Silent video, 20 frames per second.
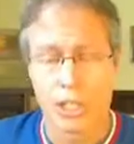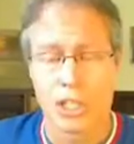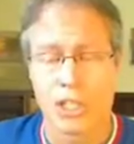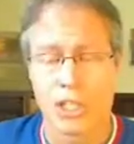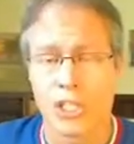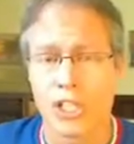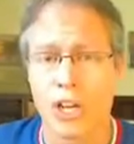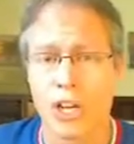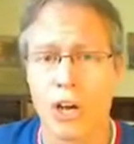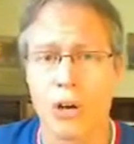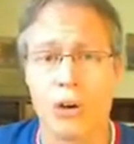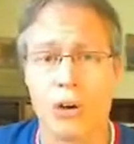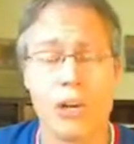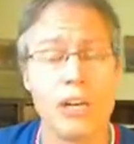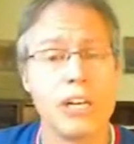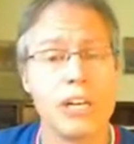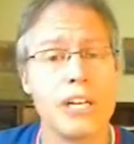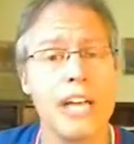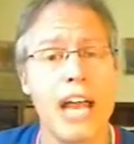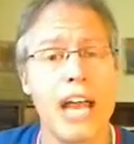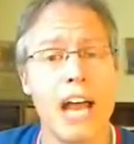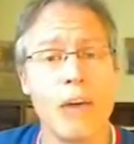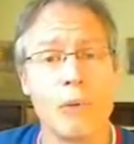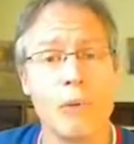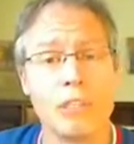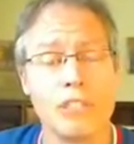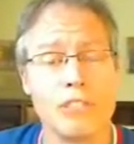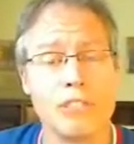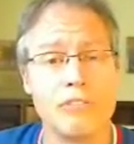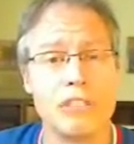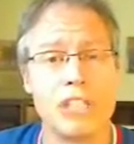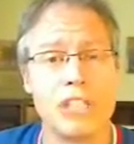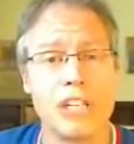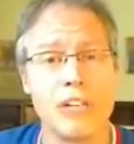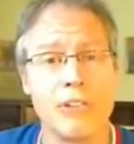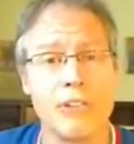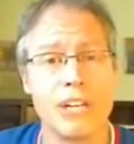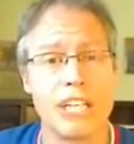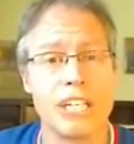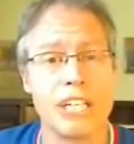So now what you've
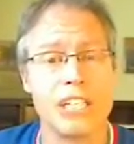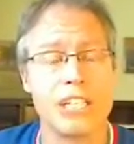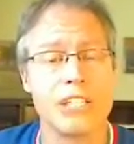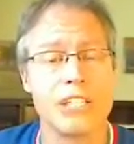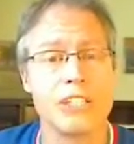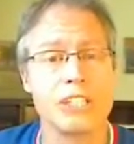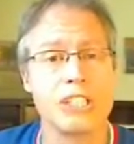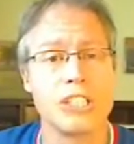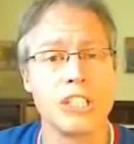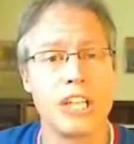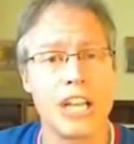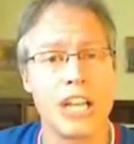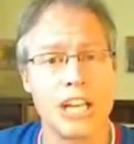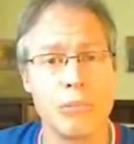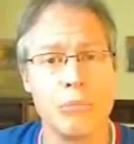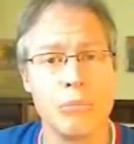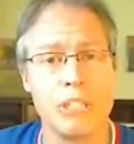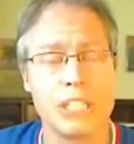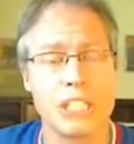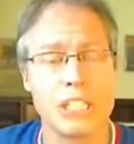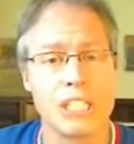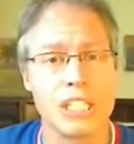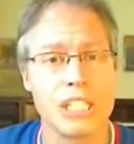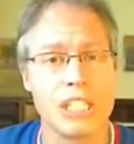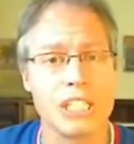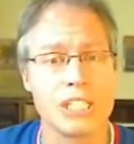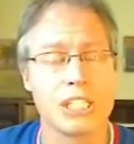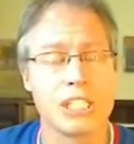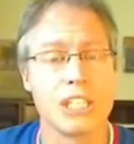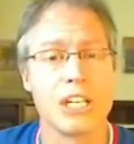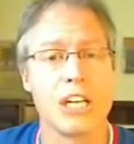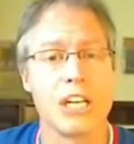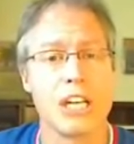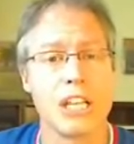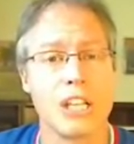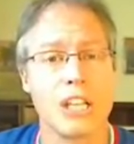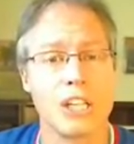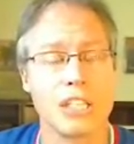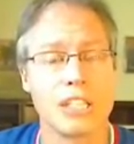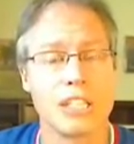generated here is your ABCs.
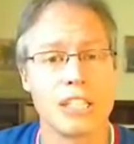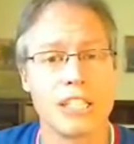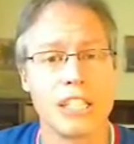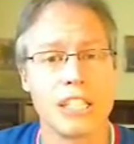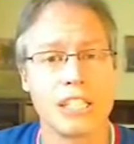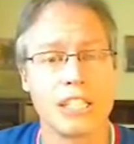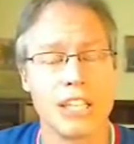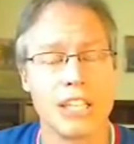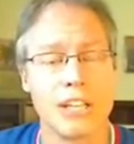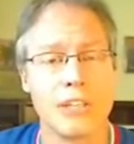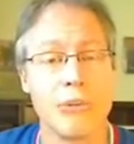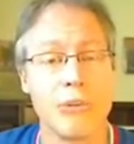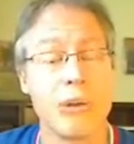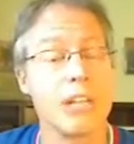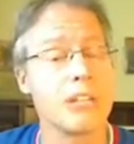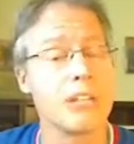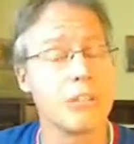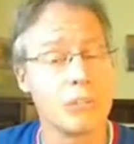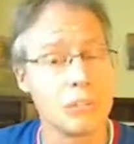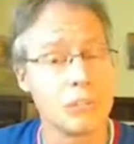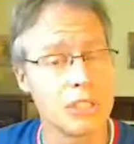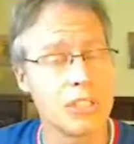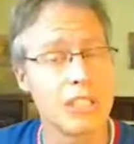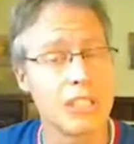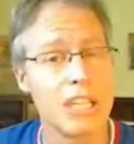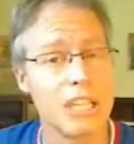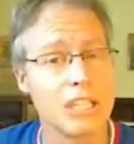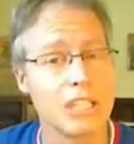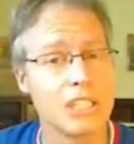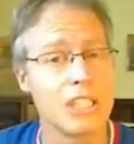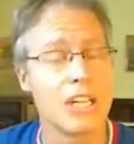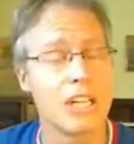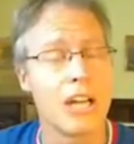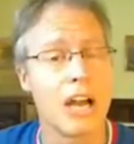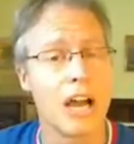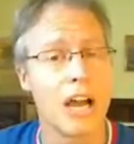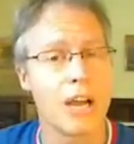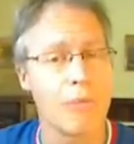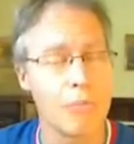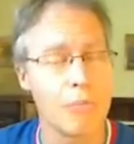Look at the list on the right. Those are things that
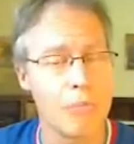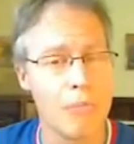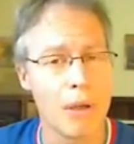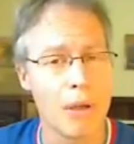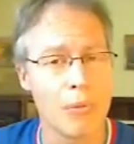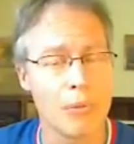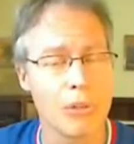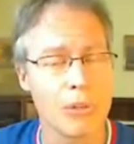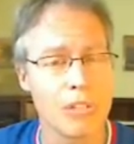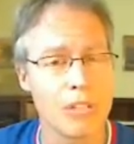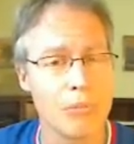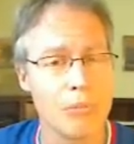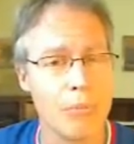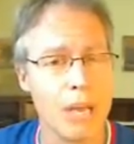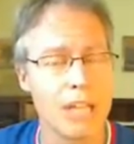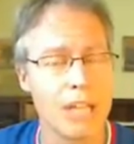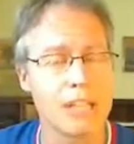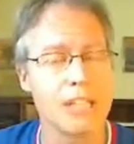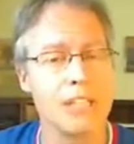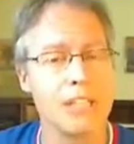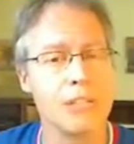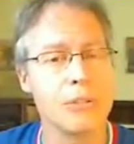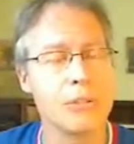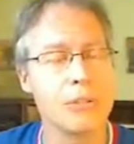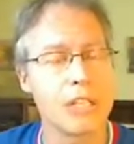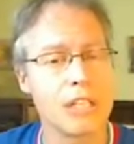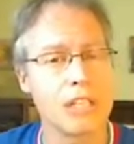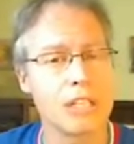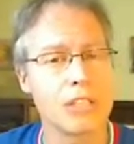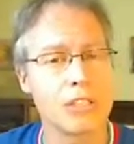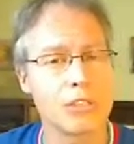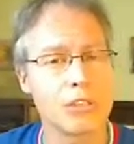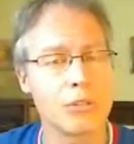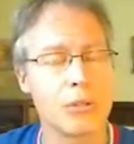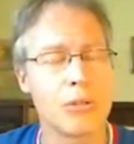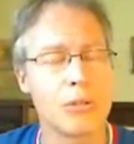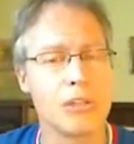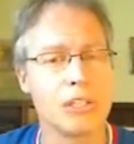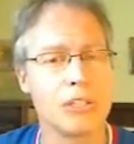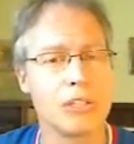I'm willing to bet that you can
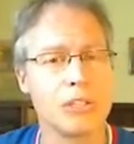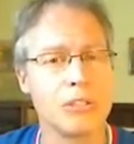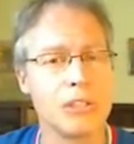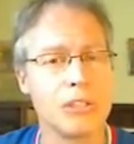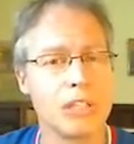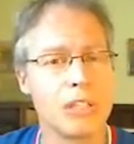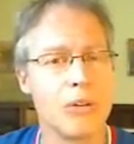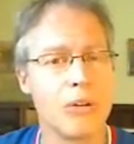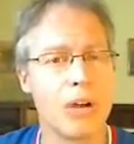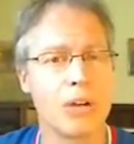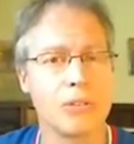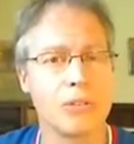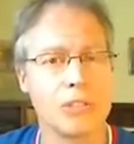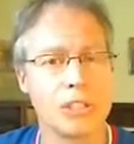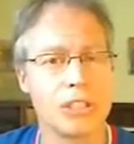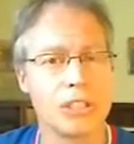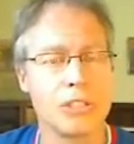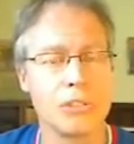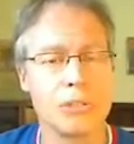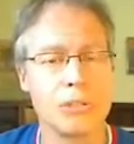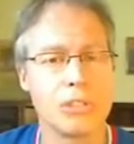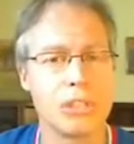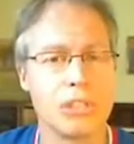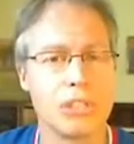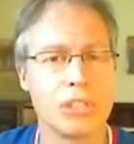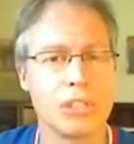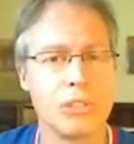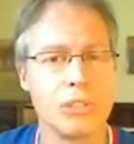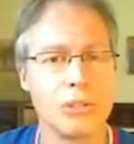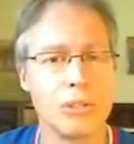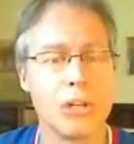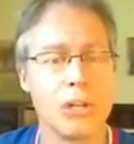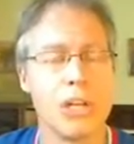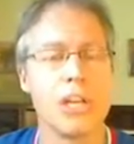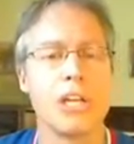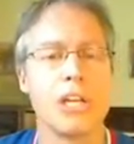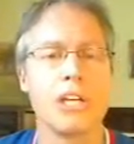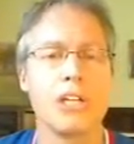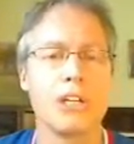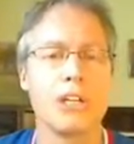control, that you can go out and choose to do.
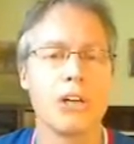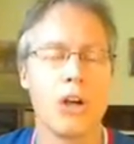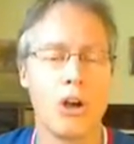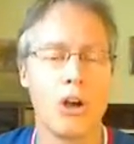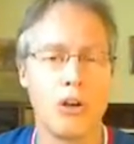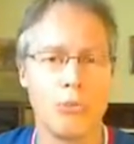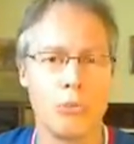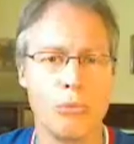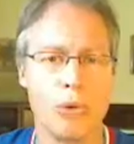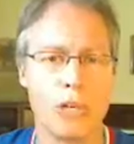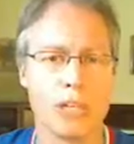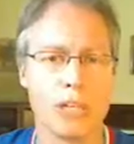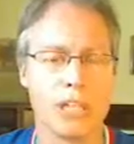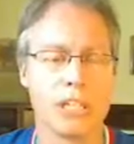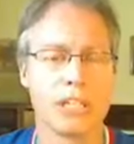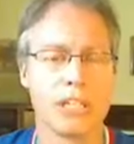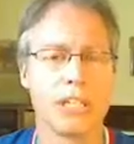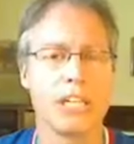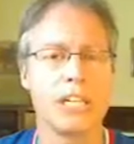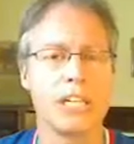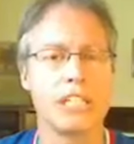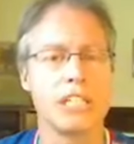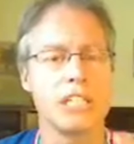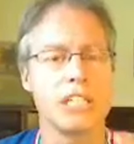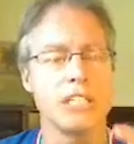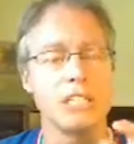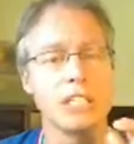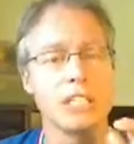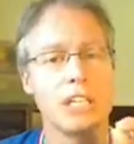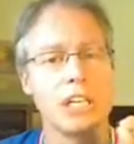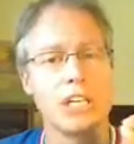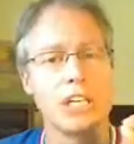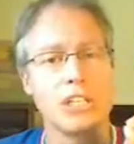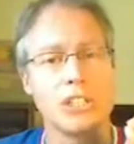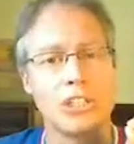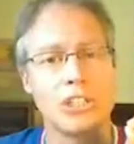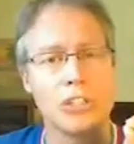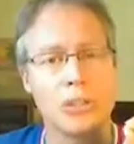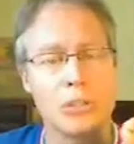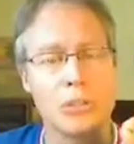Your homework is
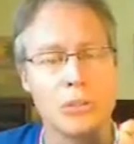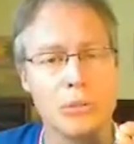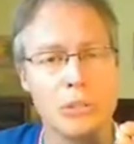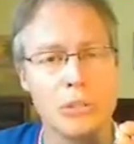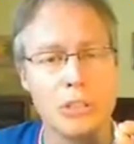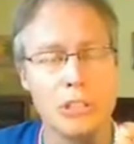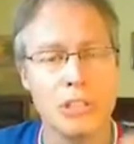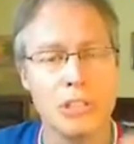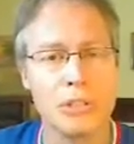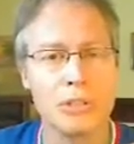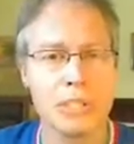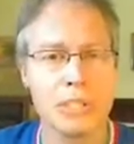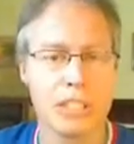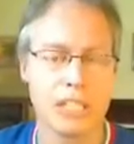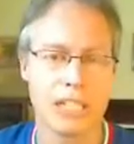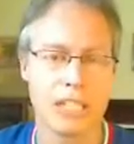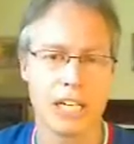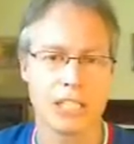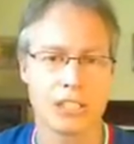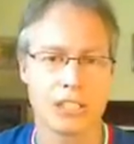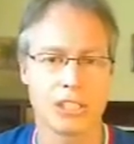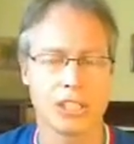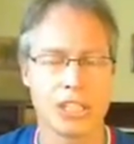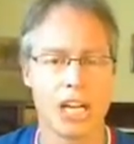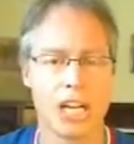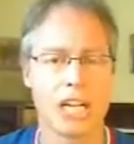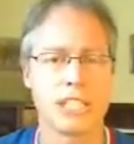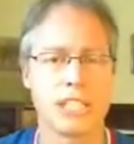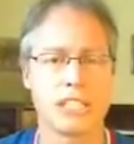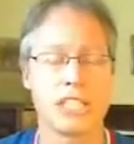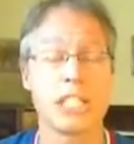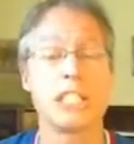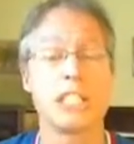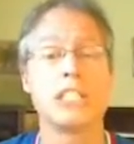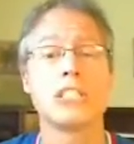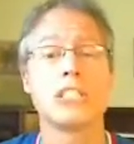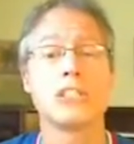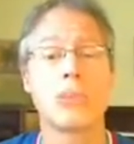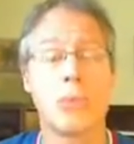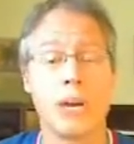to do this exercise at
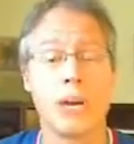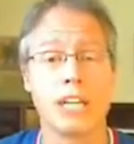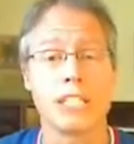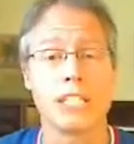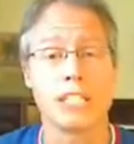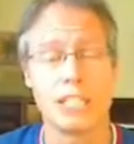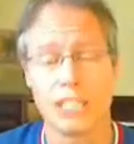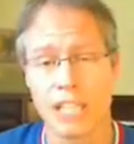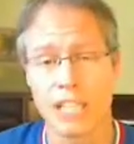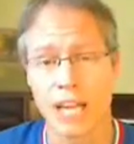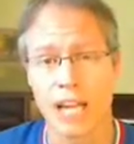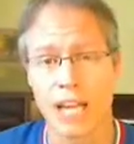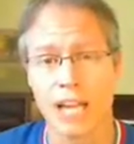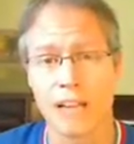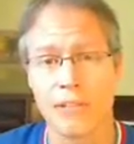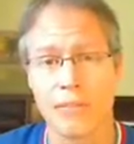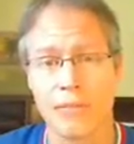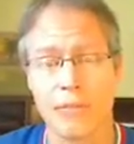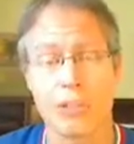least twice a day.